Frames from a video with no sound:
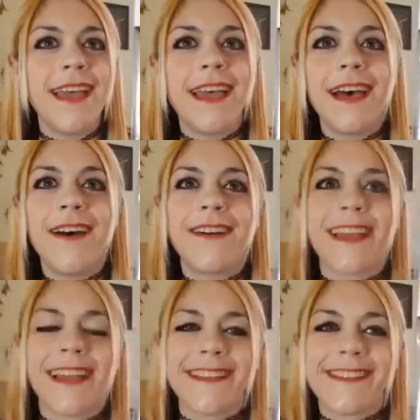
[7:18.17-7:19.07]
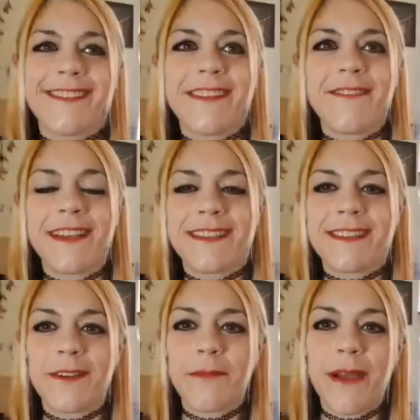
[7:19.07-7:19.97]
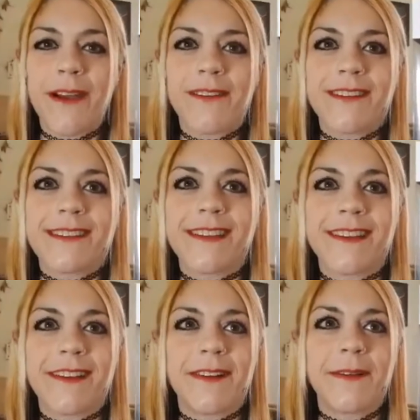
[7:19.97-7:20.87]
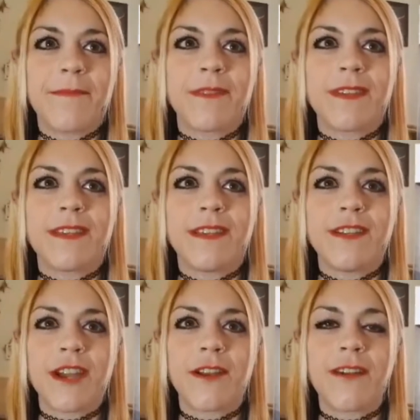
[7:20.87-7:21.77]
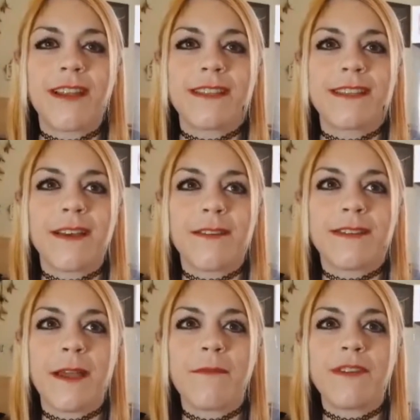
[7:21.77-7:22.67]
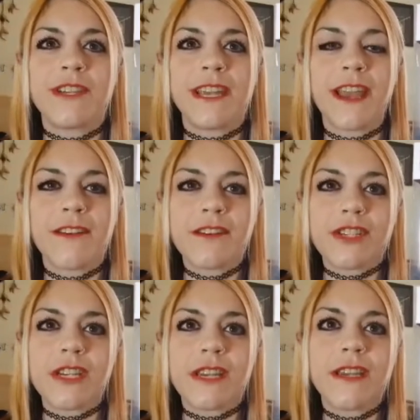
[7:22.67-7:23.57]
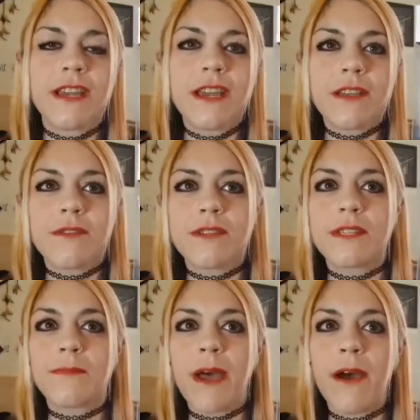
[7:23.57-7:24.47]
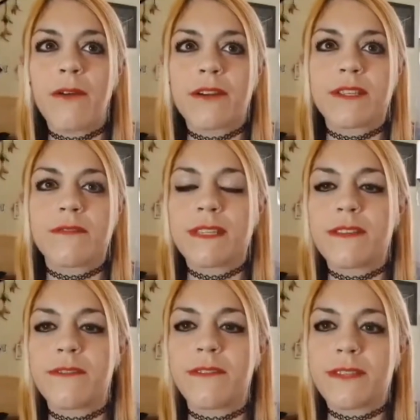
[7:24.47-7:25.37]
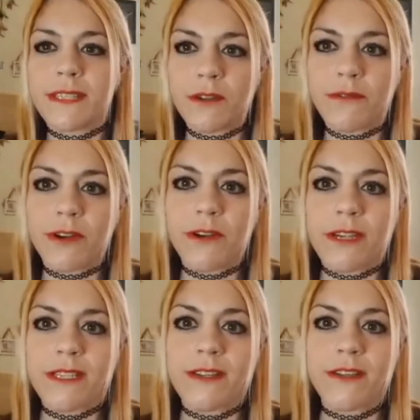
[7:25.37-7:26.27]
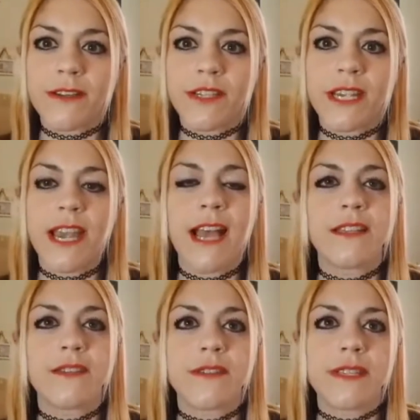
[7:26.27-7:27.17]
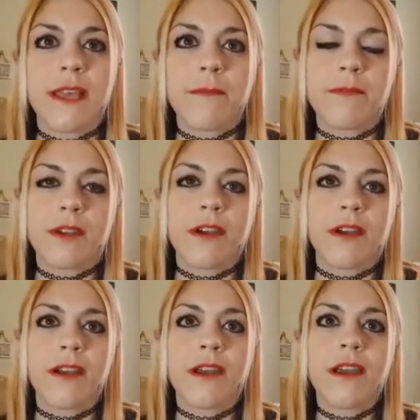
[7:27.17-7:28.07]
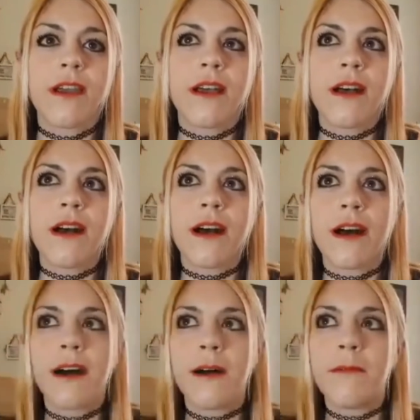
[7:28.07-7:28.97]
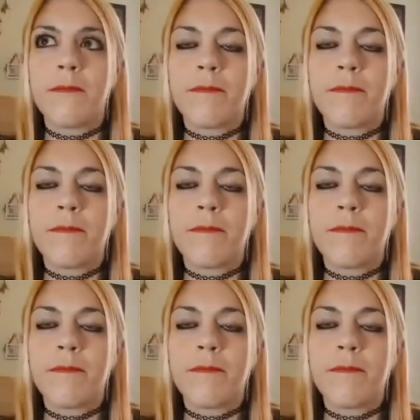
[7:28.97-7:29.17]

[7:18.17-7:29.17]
Okay, so anyways, her powers, uh, she generates uh, damaging energy, uses powers of silver, silver crystal, she has her scepter, um,